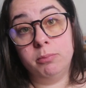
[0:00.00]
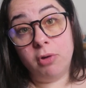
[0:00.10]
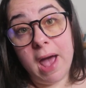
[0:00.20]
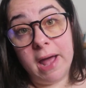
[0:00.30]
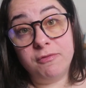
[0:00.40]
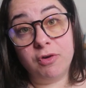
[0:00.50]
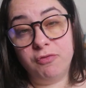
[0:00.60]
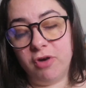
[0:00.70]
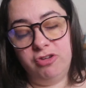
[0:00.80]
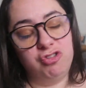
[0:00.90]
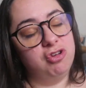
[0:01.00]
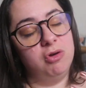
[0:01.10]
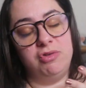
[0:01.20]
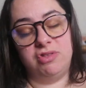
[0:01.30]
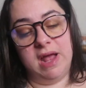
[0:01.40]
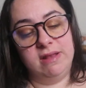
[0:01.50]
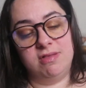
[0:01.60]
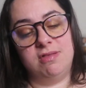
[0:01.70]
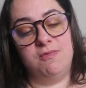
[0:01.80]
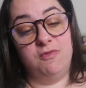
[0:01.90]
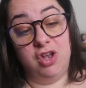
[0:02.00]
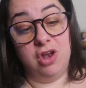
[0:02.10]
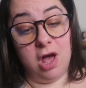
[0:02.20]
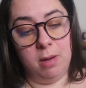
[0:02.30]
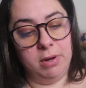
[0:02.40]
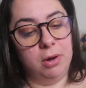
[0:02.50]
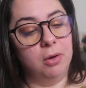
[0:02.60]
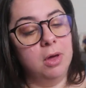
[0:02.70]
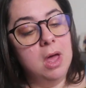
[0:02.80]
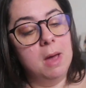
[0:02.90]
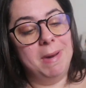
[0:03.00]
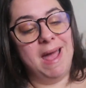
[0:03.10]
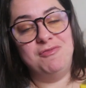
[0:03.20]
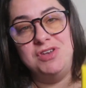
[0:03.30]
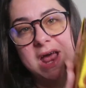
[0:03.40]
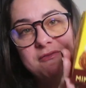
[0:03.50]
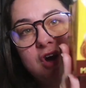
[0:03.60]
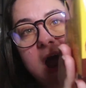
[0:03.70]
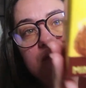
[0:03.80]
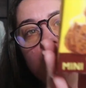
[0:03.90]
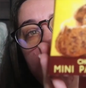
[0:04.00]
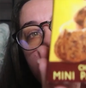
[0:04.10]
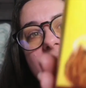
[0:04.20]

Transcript: bread for French toast, it's phenomenal. But I've never ever